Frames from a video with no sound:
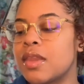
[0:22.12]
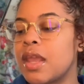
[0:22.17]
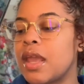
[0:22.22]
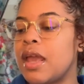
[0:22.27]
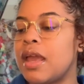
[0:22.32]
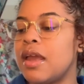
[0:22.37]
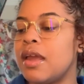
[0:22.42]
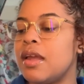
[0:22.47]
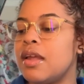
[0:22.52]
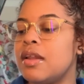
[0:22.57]

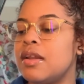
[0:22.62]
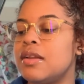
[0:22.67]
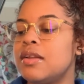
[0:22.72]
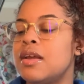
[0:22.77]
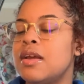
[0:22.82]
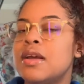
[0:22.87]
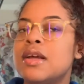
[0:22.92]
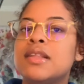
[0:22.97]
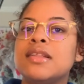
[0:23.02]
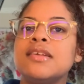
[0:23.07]
And
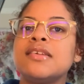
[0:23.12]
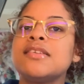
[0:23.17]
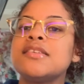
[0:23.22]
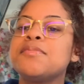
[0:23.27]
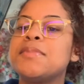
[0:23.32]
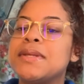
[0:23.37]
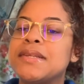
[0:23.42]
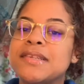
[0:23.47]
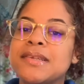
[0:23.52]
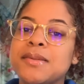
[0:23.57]
this is
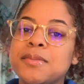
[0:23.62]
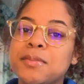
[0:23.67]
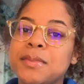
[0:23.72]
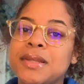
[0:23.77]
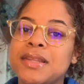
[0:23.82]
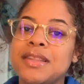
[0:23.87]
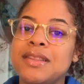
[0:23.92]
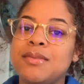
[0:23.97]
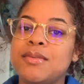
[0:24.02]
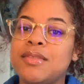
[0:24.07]

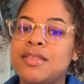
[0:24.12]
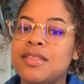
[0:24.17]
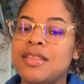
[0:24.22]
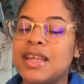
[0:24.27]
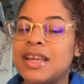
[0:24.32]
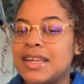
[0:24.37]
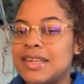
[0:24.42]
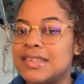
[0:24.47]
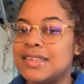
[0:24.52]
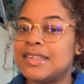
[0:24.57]
basically
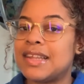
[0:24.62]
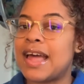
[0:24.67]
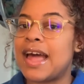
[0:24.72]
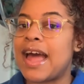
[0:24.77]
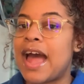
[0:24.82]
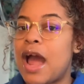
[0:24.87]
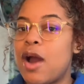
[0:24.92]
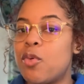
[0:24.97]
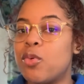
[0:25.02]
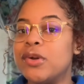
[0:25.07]
things
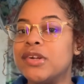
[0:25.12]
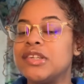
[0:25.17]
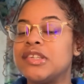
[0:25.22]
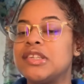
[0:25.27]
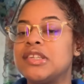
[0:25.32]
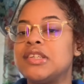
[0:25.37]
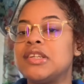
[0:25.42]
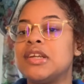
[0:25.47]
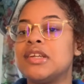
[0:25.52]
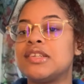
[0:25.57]
that I
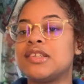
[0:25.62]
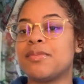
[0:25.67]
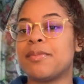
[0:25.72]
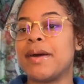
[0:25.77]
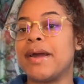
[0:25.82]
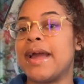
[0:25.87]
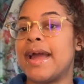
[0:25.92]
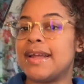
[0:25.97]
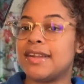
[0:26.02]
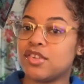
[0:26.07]
wish
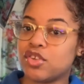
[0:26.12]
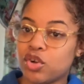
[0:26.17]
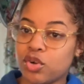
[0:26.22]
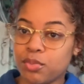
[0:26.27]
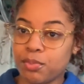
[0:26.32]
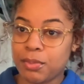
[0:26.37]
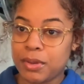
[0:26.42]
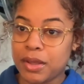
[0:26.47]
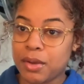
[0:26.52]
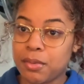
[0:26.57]
somebody had
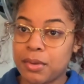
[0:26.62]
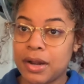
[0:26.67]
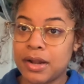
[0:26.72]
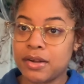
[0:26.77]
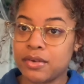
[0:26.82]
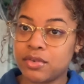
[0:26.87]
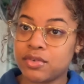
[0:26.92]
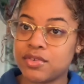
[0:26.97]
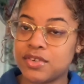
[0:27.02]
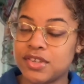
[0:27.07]
told me when
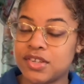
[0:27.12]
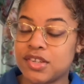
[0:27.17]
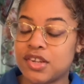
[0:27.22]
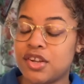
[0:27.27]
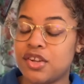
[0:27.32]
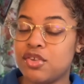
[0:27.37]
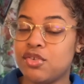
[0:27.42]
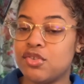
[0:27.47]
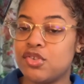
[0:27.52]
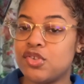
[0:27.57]
I was first on
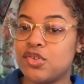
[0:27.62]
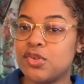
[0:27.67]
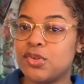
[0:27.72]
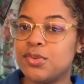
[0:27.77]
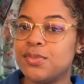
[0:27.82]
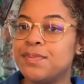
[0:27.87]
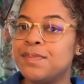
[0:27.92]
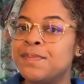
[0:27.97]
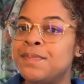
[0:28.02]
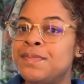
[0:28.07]

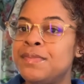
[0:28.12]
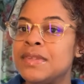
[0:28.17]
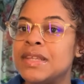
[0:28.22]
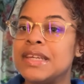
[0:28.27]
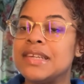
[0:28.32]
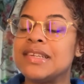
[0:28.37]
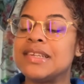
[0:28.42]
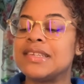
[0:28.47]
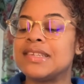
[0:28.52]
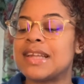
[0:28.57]
YouTube.
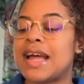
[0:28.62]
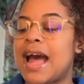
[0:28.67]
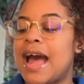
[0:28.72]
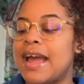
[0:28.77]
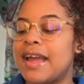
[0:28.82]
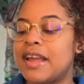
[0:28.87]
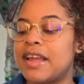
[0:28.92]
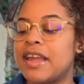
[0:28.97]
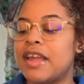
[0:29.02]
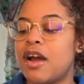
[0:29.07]
It's things that
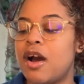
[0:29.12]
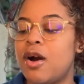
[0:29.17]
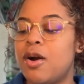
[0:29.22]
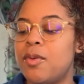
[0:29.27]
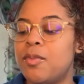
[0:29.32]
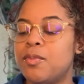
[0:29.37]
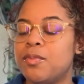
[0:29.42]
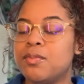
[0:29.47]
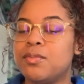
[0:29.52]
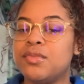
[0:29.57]
I
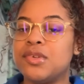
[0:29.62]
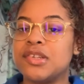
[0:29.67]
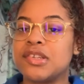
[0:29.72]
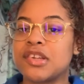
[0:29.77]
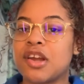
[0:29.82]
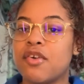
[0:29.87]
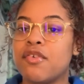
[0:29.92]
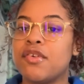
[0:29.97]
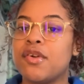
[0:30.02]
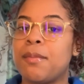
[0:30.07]

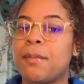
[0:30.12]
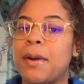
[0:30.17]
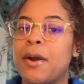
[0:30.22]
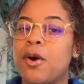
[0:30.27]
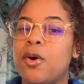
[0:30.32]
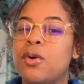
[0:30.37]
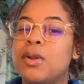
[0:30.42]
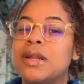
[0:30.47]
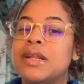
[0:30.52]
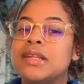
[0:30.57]
discovered on my
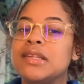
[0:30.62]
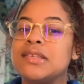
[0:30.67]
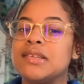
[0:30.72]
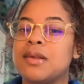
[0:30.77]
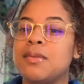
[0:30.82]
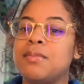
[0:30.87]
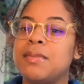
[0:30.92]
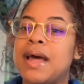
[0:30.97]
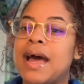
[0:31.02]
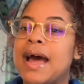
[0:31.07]
own, and
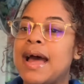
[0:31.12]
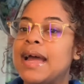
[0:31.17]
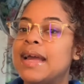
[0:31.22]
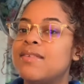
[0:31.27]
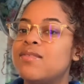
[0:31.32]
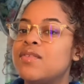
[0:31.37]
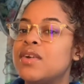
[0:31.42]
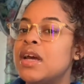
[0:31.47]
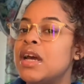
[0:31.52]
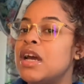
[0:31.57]
some that
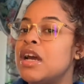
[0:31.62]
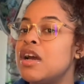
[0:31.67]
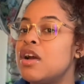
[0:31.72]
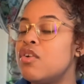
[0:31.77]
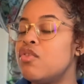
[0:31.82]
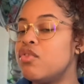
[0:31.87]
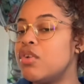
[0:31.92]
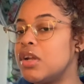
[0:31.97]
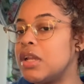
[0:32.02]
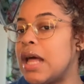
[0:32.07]
I've
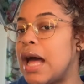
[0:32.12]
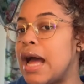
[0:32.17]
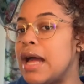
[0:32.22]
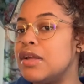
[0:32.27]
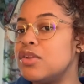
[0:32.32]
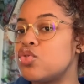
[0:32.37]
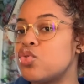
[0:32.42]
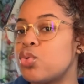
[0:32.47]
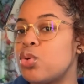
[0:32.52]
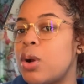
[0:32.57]

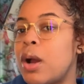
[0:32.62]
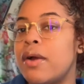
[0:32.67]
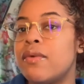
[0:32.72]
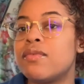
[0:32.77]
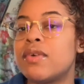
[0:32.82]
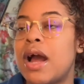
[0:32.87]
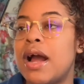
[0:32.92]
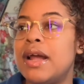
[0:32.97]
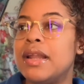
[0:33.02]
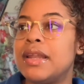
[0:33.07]
realized or
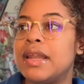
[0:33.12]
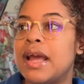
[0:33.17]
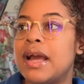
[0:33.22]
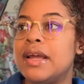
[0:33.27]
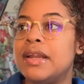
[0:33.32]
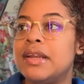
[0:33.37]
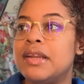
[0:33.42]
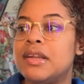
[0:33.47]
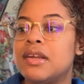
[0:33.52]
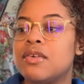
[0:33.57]
I've gotten the
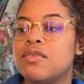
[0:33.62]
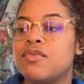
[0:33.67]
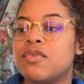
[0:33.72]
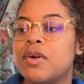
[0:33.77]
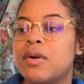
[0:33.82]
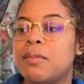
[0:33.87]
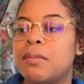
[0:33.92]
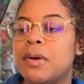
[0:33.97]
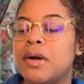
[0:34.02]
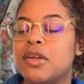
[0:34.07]
idea
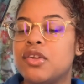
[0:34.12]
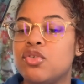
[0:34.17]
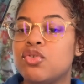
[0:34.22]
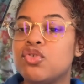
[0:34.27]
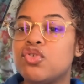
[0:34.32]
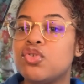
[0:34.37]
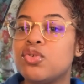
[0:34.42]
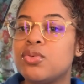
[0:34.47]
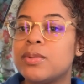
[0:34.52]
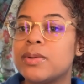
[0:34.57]
from a
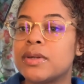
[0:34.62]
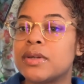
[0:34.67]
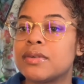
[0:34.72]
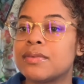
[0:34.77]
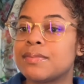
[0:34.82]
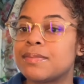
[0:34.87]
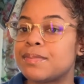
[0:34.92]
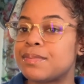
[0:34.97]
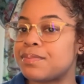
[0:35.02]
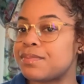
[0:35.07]
YouTuber.
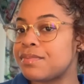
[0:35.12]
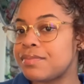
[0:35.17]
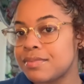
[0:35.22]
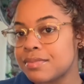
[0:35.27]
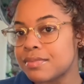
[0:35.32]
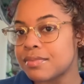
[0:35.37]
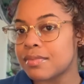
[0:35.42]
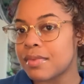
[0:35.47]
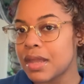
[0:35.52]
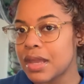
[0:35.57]

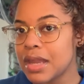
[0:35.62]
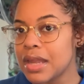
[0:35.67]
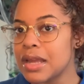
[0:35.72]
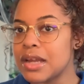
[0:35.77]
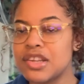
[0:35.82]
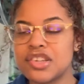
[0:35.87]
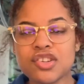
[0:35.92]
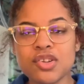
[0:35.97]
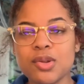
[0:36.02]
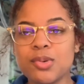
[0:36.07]

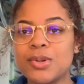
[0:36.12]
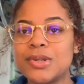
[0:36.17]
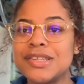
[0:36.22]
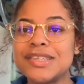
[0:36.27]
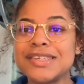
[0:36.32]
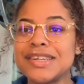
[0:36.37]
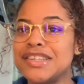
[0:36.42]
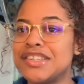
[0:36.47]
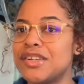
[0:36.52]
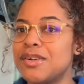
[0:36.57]
So we're just
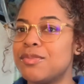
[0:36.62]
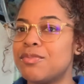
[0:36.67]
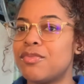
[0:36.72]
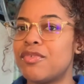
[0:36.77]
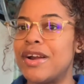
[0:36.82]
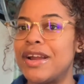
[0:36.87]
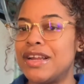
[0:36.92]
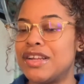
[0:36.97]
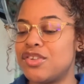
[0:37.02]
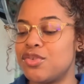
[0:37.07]
gonna jump
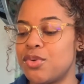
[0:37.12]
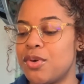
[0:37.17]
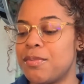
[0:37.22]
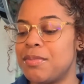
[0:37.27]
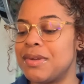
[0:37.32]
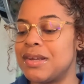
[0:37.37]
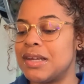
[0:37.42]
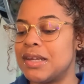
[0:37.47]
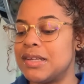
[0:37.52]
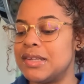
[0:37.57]
right into it
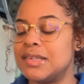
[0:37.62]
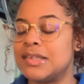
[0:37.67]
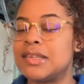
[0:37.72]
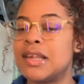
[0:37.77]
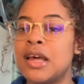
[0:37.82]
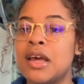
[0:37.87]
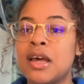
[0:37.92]
because